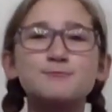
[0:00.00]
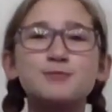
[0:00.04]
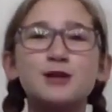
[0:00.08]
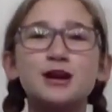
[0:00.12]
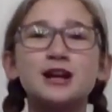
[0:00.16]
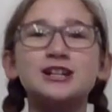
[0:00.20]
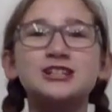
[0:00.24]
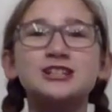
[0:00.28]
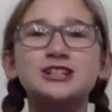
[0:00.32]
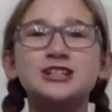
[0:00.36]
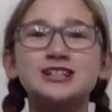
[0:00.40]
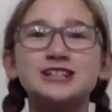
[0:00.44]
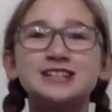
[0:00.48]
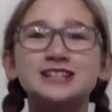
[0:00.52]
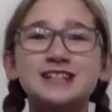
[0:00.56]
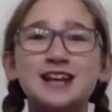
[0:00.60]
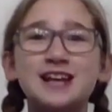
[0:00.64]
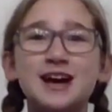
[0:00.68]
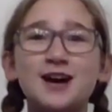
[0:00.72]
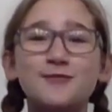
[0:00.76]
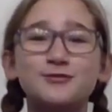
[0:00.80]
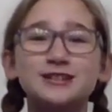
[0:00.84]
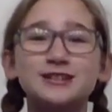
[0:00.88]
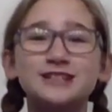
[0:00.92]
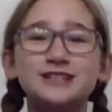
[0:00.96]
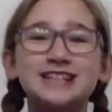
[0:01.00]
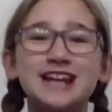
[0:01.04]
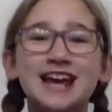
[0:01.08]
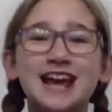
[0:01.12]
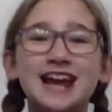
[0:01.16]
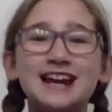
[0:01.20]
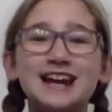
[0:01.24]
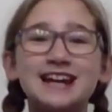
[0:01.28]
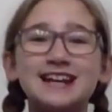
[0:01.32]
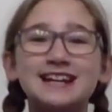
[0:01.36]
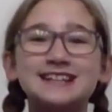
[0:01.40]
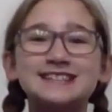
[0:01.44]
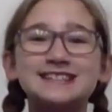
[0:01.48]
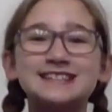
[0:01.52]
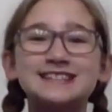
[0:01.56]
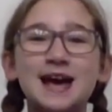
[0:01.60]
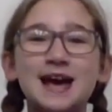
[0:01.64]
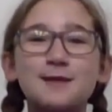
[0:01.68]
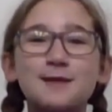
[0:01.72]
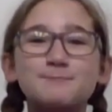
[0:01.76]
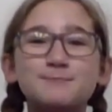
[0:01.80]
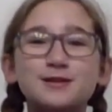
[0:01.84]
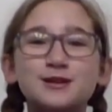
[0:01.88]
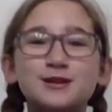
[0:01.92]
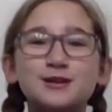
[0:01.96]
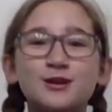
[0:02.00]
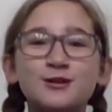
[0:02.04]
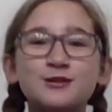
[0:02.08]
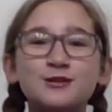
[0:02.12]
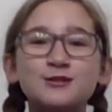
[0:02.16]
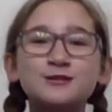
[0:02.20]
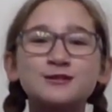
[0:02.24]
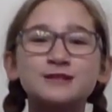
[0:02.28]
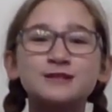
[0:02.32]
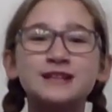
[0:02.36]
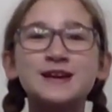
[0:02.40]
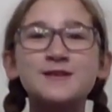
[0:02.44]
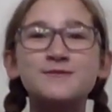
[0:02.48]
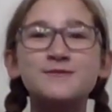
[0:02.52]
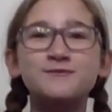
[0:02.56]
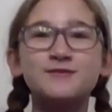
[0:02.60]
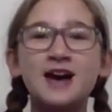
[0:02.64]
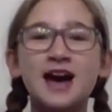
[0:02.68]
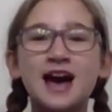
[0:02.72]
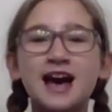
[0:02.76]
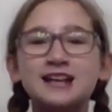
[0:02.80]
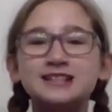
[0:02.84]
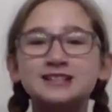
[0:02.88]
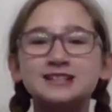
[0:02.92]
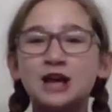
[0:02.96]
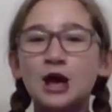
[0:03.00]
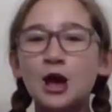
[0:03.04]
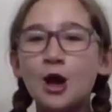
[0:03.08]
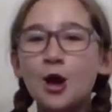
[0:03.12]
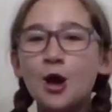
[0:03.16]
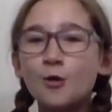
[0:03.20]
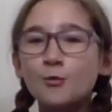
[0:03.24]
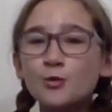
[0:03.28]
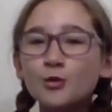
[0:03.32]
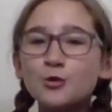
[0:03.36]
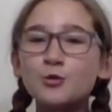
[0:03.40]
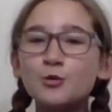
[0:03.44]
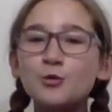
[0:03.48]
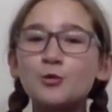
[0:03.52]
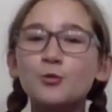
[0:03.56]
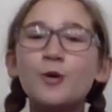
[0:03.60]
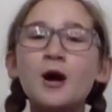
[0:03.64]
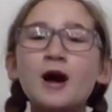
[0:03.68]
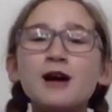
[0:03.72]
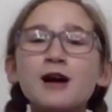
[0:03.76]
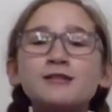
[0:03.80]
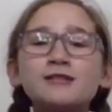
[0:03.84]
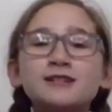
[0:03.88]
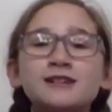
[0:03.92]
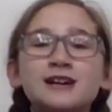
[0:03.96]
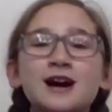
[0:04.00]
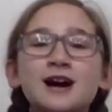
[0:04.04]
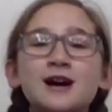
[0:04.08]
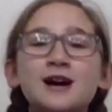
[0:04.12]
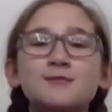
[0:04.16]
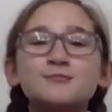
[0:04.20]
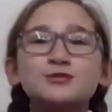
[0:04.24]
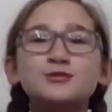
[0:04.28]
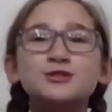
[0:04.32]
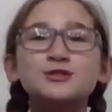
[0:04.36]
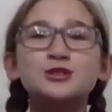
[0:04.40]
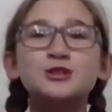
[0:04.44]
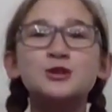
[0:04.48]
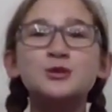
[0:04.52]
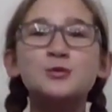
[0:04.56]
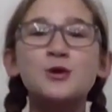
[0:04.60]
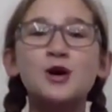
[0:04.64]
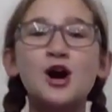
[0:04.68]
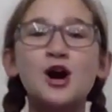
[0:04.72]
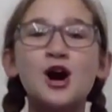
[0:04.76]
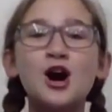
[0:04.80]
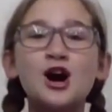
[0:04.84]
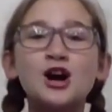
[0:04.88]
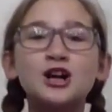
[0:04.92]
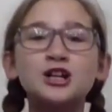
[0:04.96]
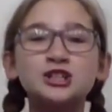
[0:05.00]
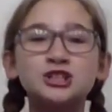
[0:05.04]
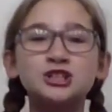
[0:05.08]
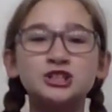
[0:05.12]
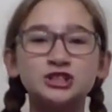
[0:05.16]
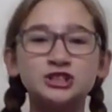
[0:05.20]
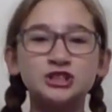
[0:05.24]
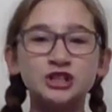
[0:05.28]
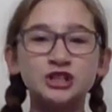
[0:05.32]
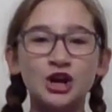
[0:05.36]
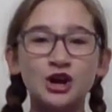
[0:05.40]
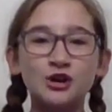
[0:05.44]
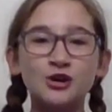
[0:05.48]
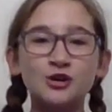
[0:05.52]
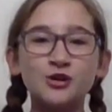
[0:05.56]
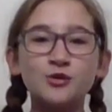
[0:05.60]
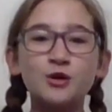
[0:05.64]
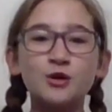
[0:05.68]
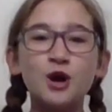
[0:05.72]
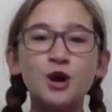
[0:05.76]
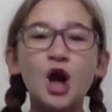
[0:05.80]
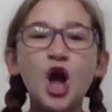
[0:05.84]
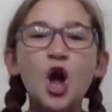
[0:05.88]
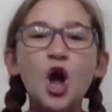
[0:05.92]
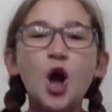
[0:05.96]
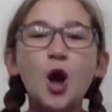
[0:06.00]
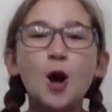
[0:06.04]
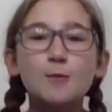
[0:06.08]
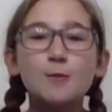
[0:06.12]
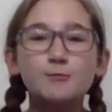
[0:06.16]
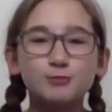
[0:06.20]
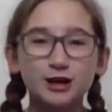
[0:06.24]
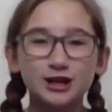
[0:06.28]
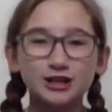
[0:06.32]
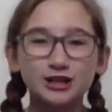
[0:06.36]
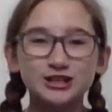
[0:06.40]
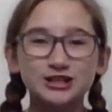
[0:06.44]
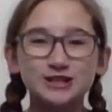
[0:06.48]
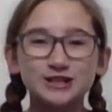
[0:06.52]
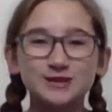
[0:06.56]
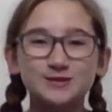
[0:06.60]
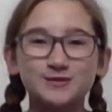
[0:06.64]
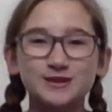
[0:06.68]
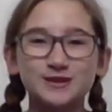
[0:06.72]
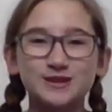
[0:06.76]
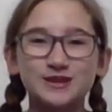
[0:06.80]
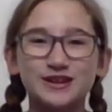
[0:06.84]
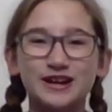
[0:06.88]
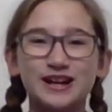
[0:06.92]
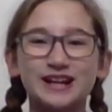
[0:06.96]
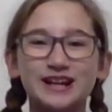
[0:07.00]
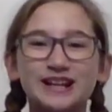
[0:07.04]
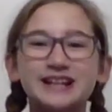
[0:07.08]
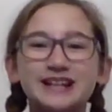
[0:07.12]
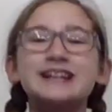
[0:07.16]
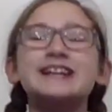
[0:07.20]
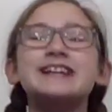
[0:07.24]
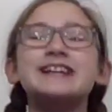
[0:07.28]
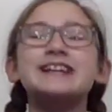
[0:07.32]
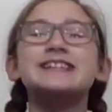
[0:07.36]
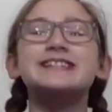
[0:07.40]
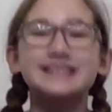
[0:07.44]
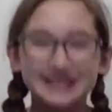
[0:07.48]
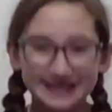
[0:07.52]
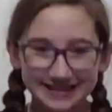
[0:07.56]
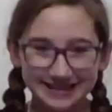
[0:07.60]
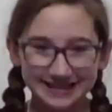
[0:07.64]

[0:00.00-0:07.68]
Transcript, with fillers: Brace self retain excitement, hold it back. Ooh, welcome to our show, Brushes with Greatness.